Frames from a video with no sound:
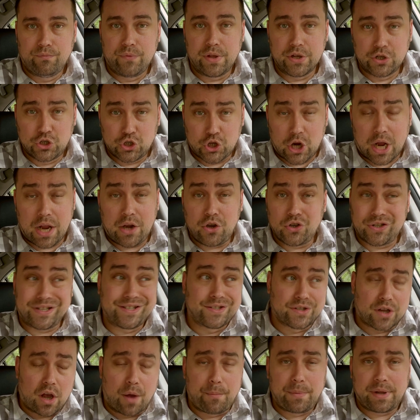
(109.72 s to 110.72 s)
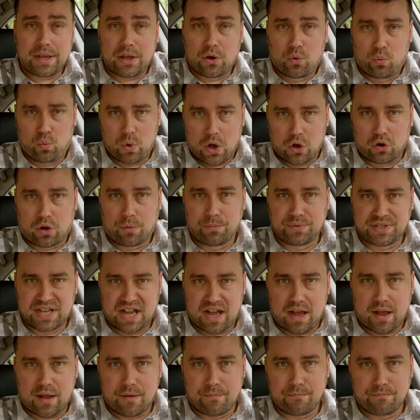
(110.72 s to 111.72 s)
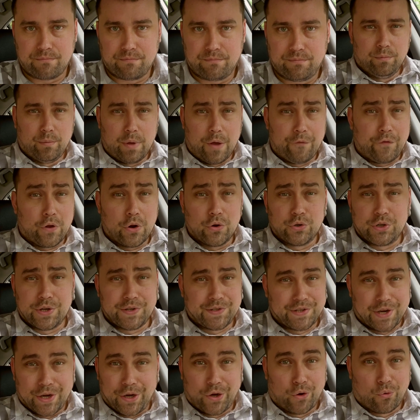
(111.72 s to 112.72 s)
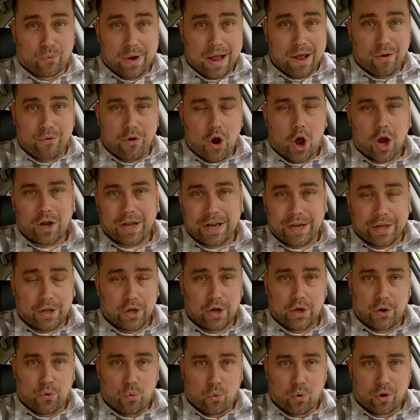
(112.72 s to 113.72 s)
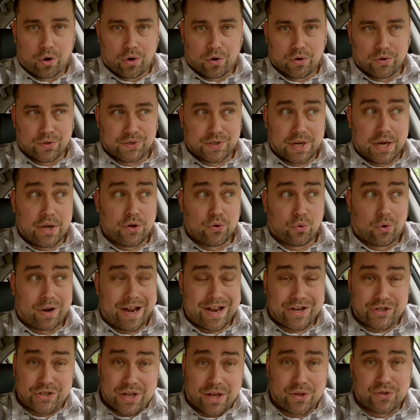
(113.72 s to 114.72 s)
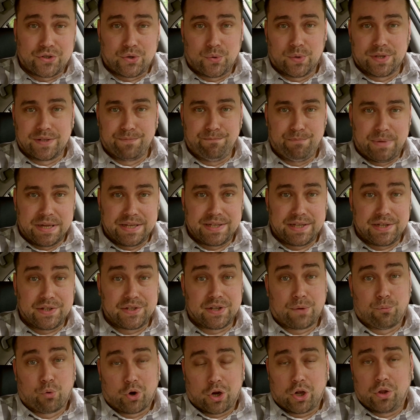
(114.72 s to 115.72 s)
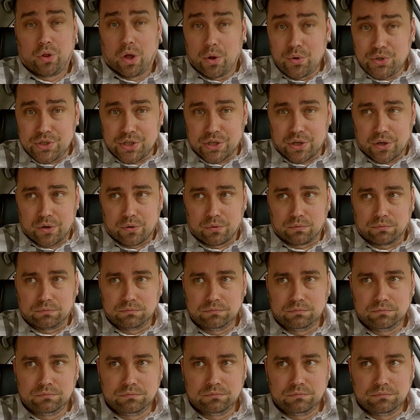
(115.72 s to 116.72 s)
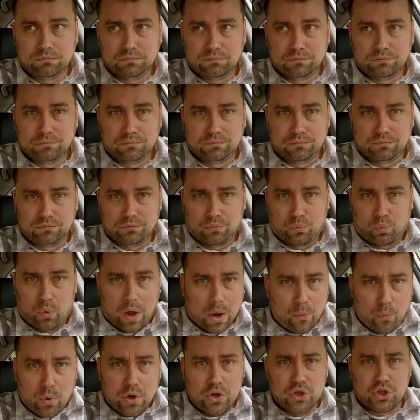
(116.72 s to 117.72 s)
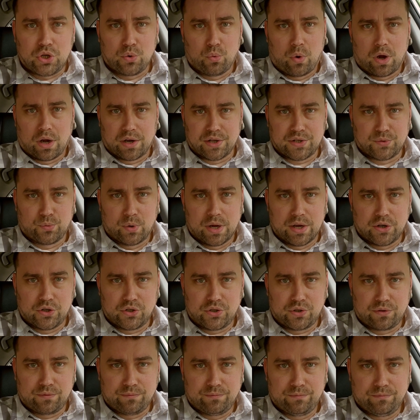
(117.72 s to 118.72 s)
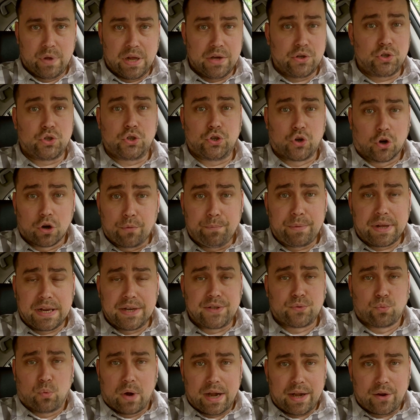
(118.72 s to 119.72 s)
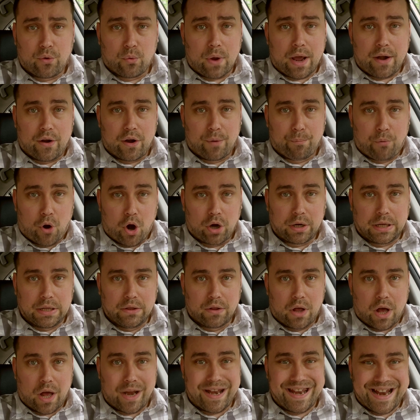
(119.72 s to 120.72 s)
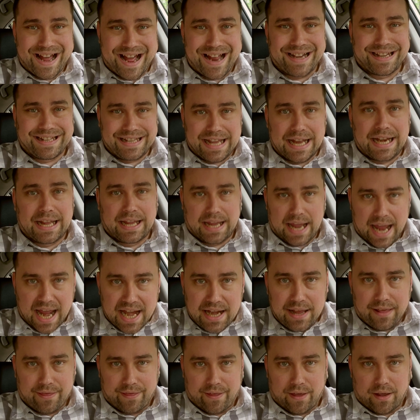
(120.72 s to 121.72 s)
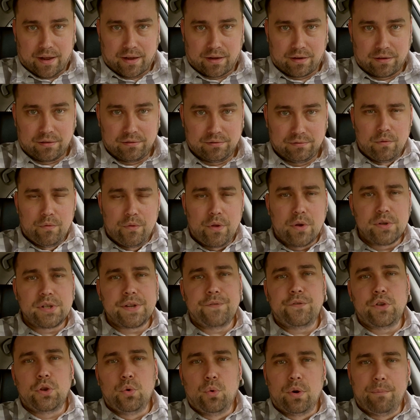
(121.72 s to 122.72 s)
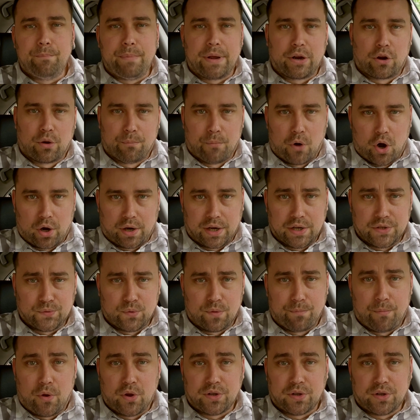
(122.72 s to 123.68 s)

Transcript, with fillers: this change is coming at a welcome time. If you're just sitting around not getting any orders and DoorDash tells you it's busy somewhere close to you, why wouldn't you want to switch? It sure beats waiting around in a parking lot not getting anything. Those of you in bigger markets with